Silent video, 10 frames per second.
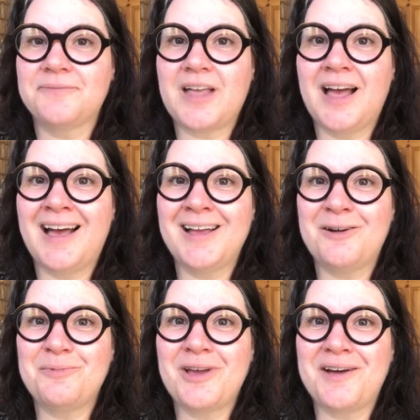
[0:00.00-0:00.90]
I
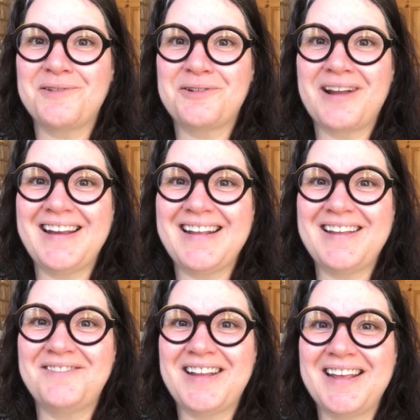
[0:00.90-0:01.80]
hope you have a great
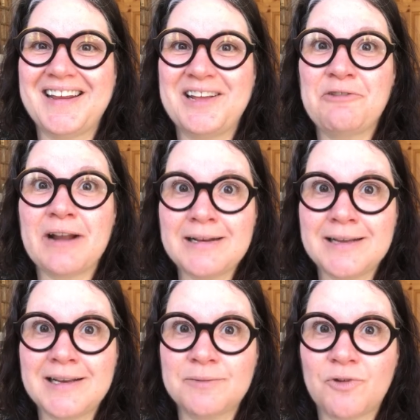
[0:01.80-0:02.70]
evening and a great
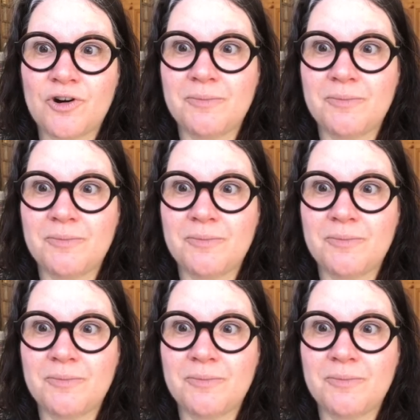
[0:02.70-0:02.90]
day tomorrow.